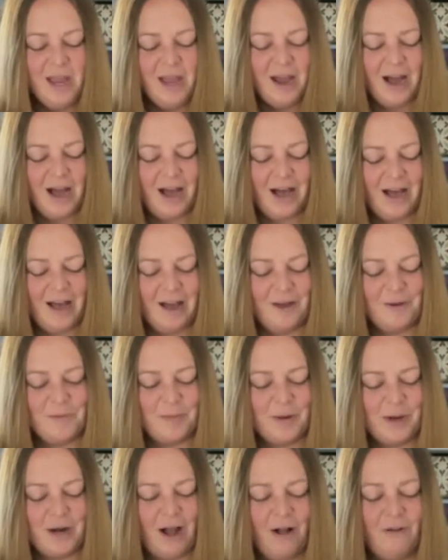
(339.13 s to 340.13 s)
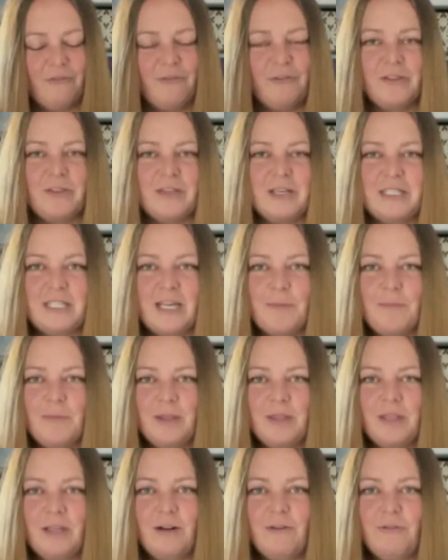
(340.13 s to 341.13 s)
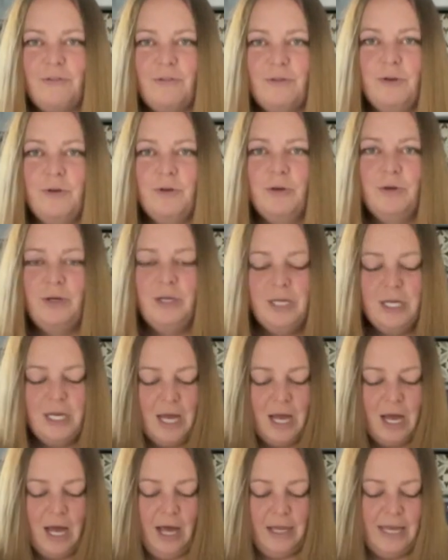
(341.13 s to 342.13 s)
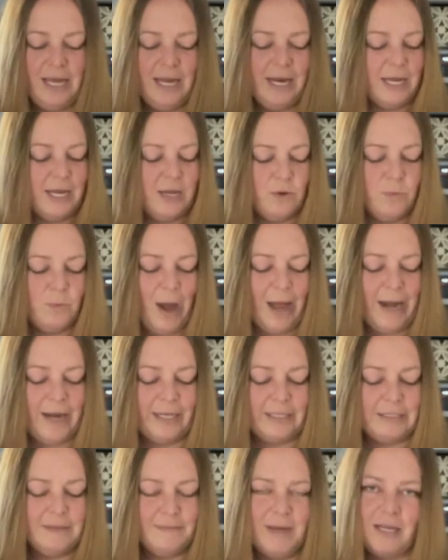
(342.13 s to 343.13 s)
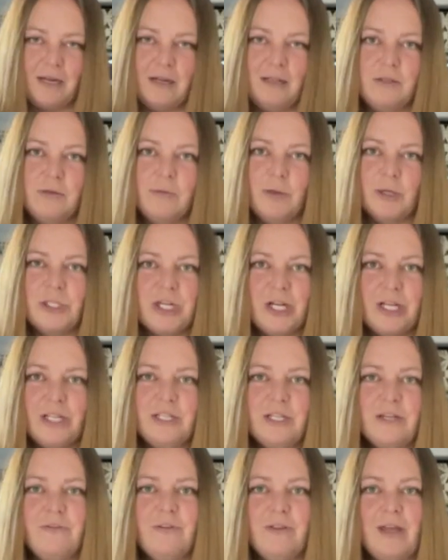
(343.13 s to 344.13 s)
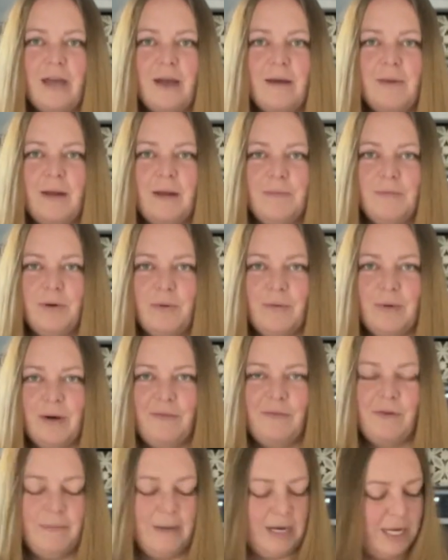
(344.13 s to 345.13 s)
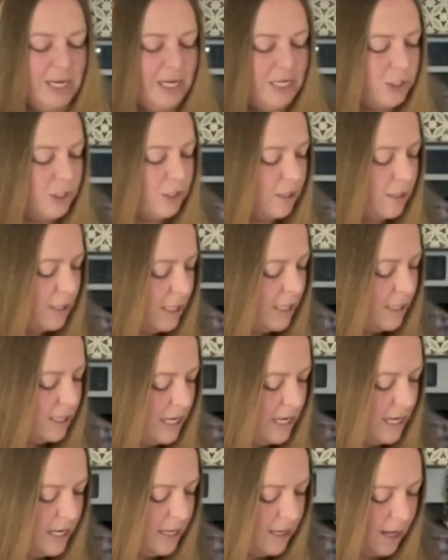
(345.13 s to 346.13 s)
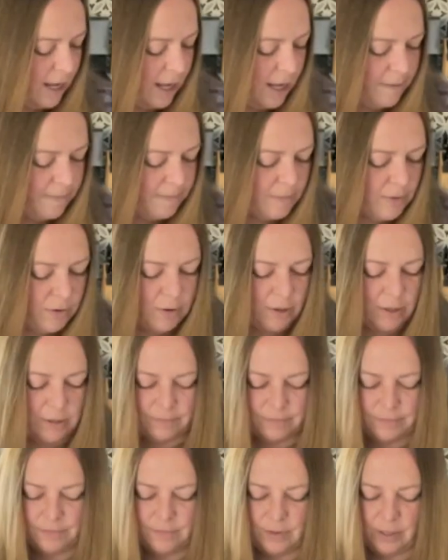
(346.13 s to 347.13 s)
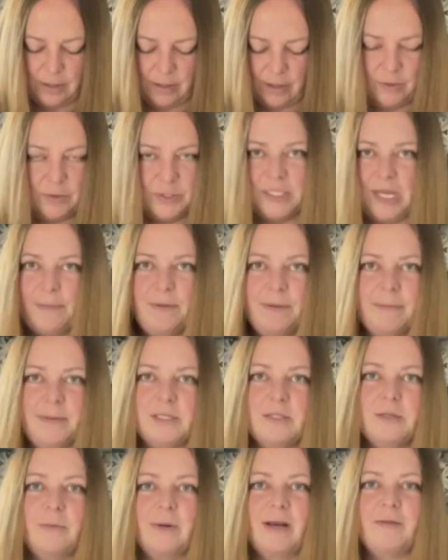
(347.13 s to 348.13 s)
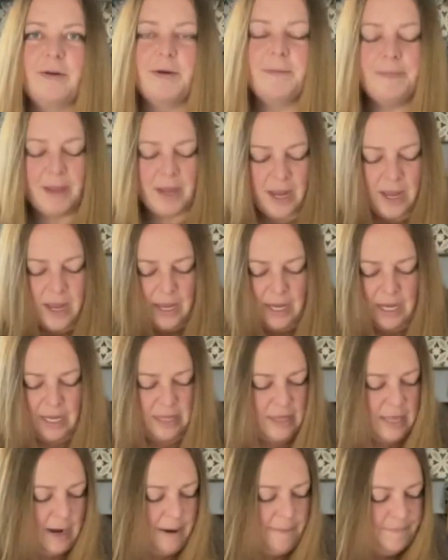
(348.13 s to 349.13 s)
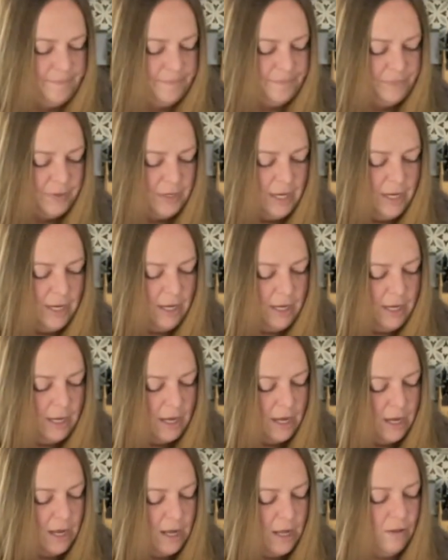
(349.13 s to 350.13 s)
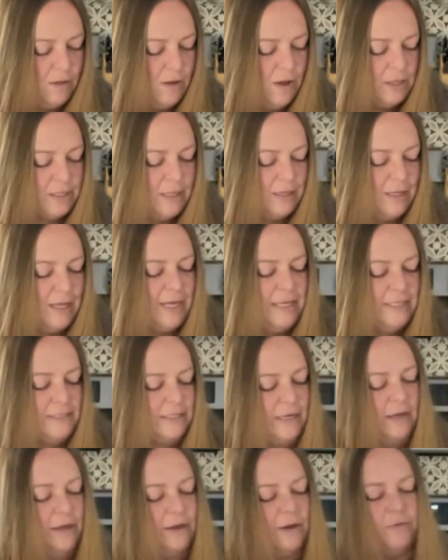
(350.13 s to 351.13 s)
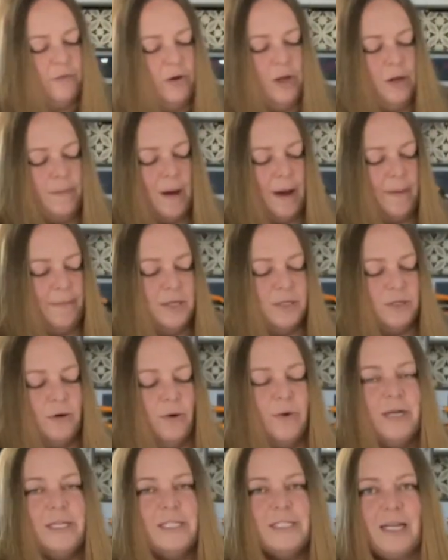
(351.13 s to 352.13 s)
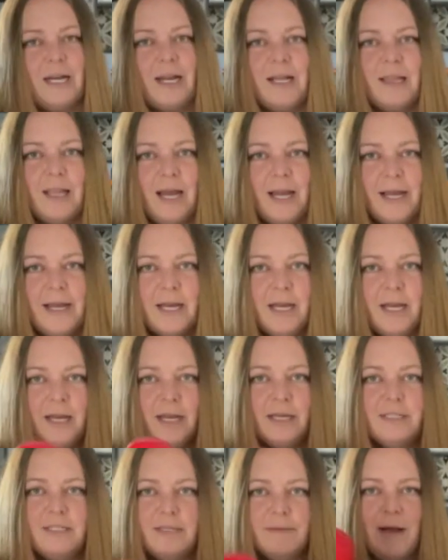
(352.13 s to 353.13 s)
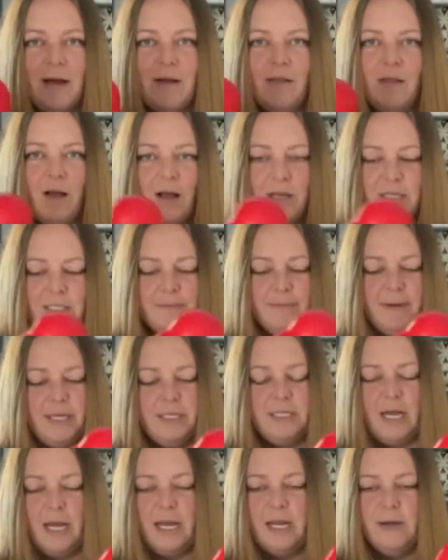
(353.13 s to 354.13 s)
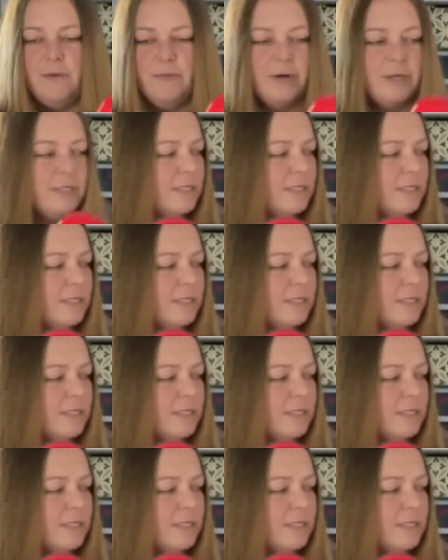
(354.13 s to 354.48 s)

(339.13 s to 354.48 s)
But I'll fill this up with their food. Again, I can wet it to make it a little more challenging for them and put whatever medication they need or supplements or whatever in there. Along the lines of puppy toys that I like, somehow lost my tiny one